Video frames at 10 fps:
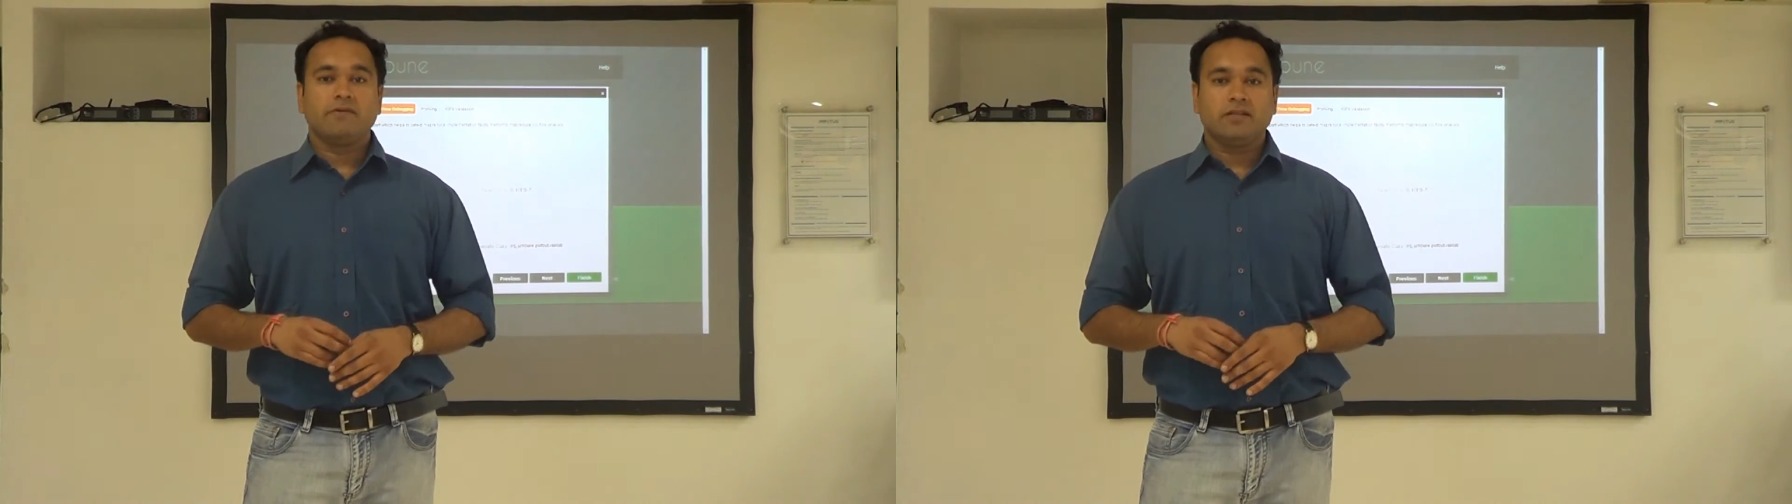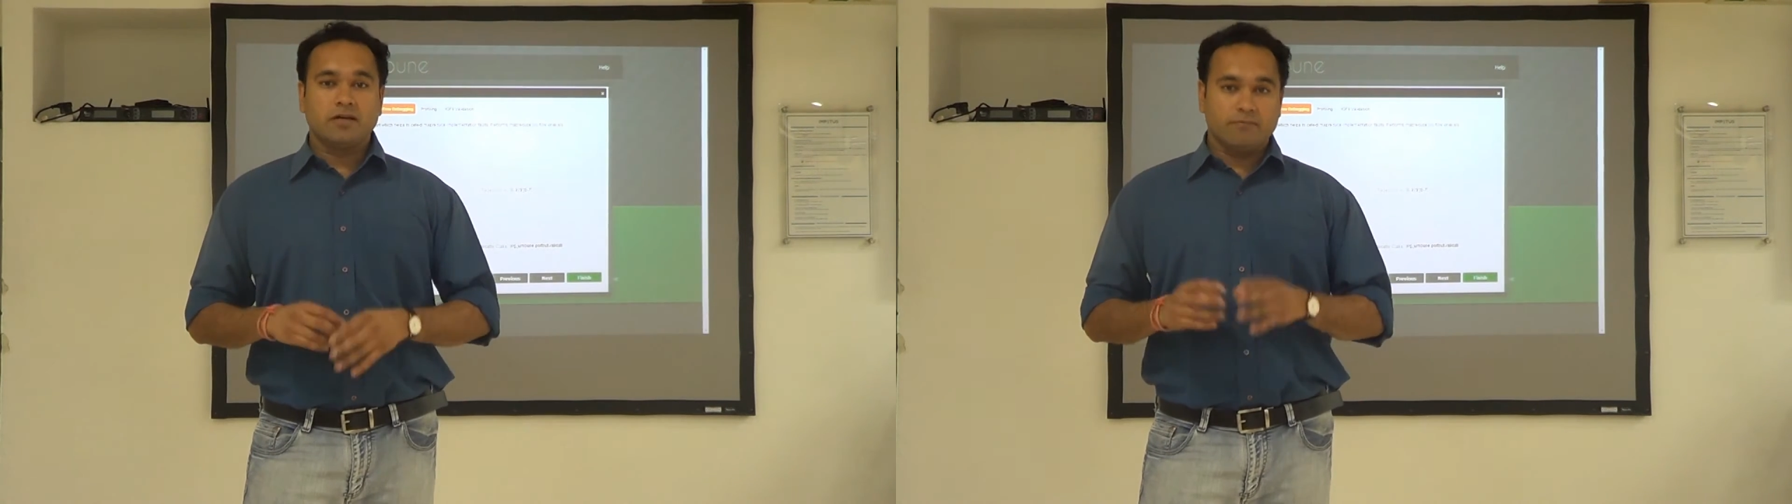
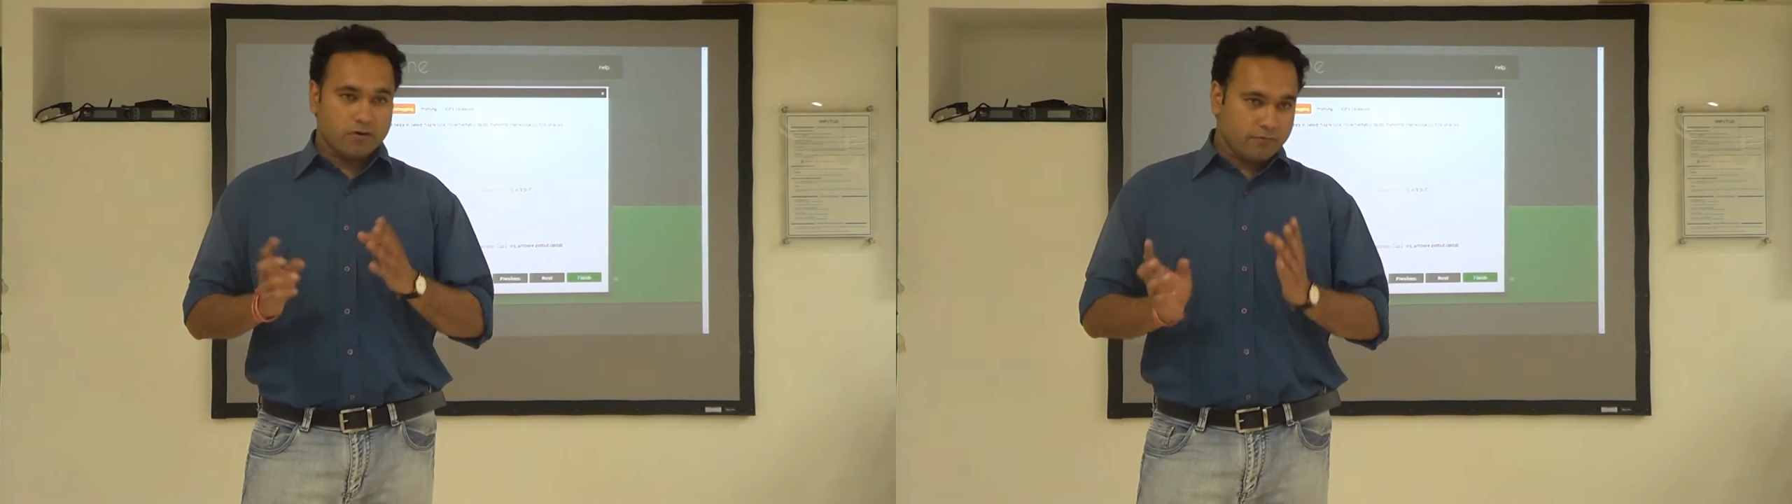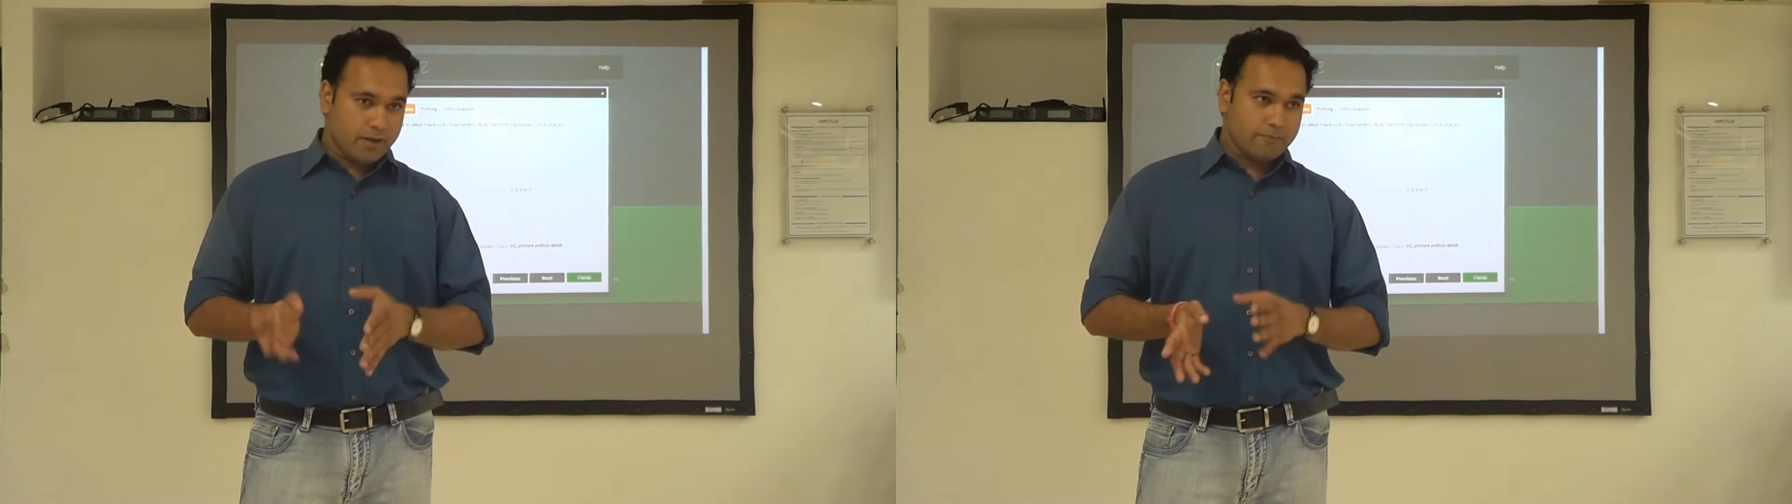with the number
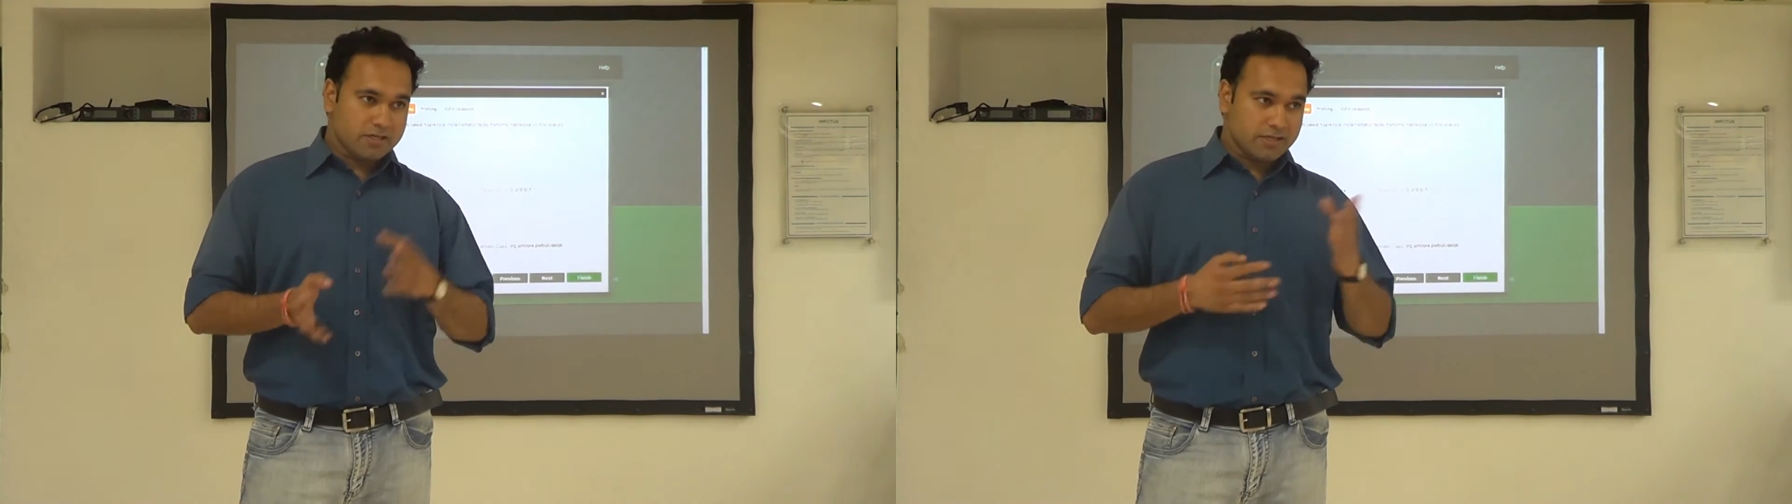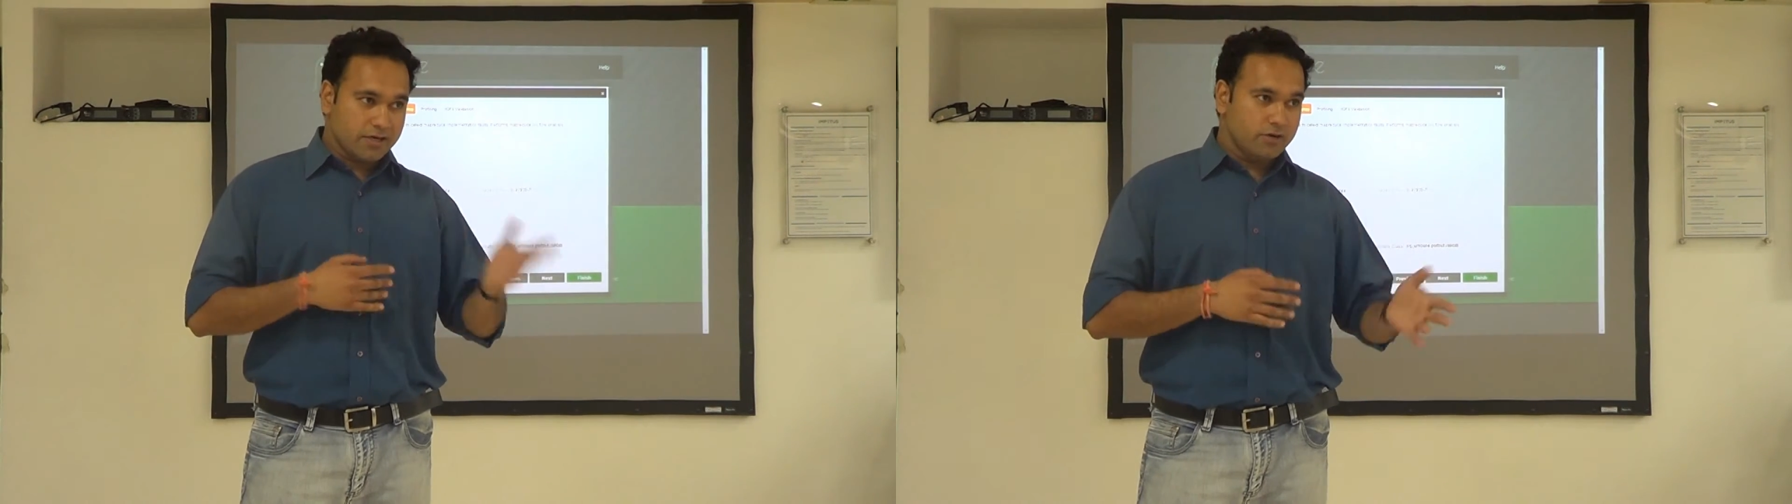of
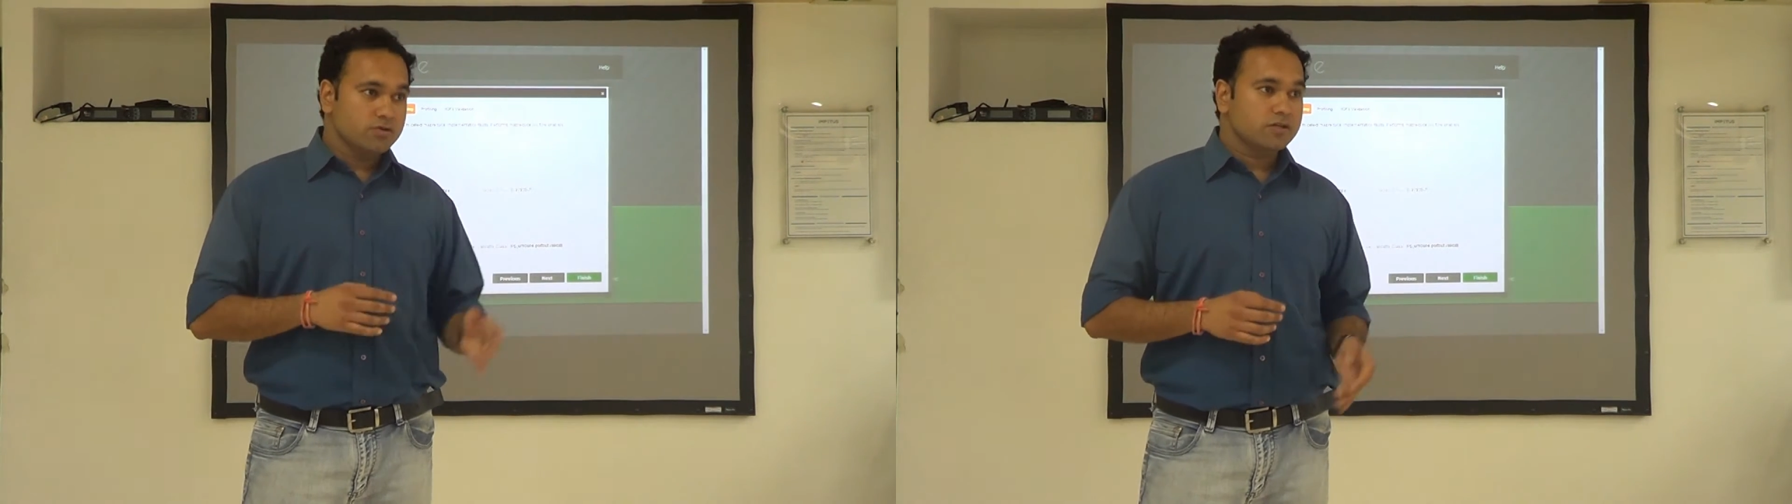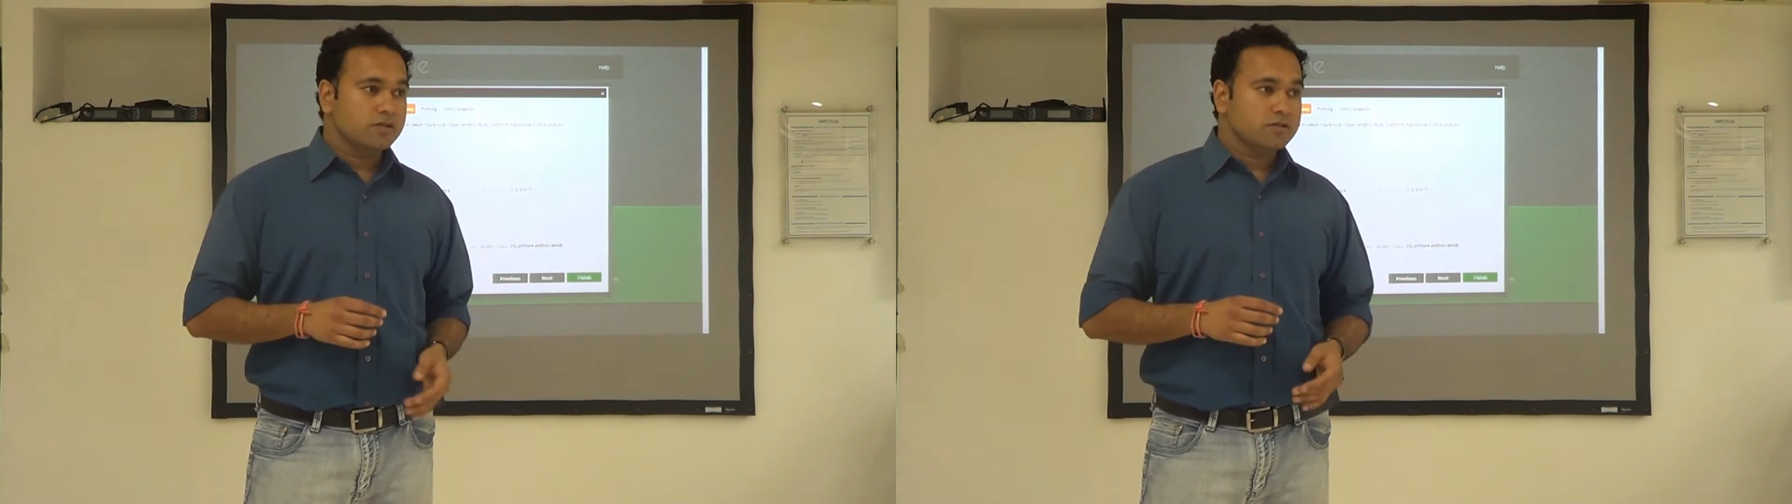mappers and
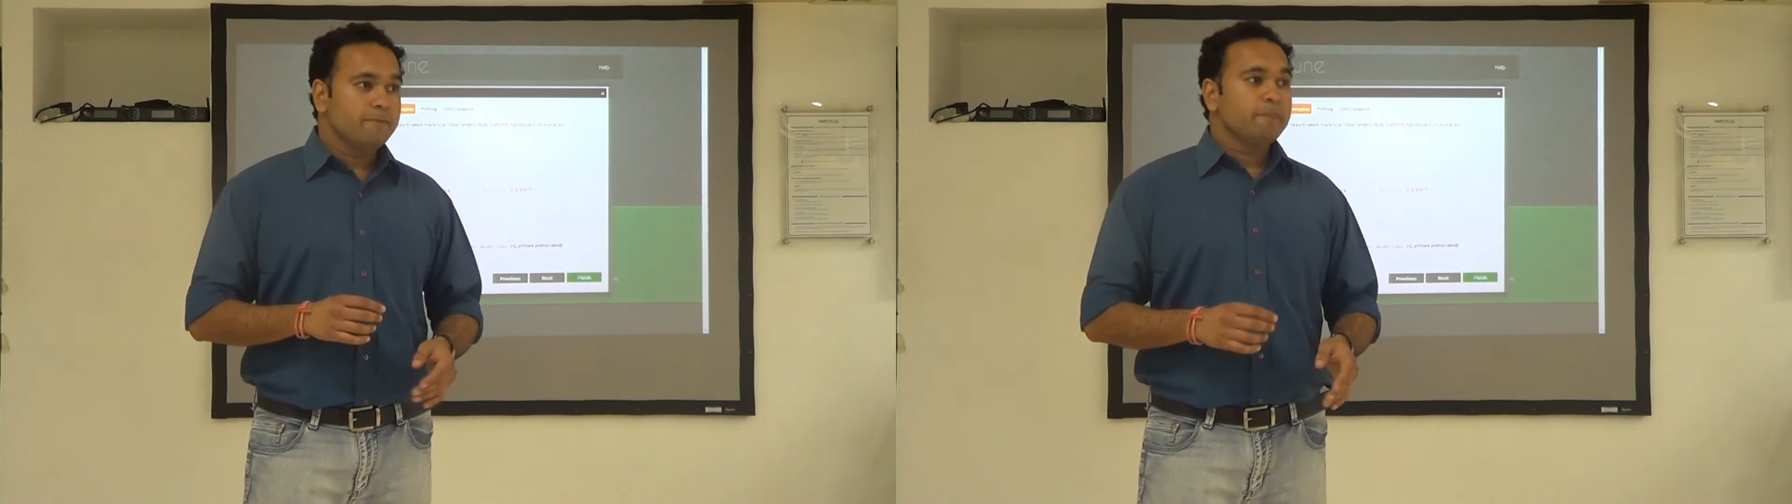reducers.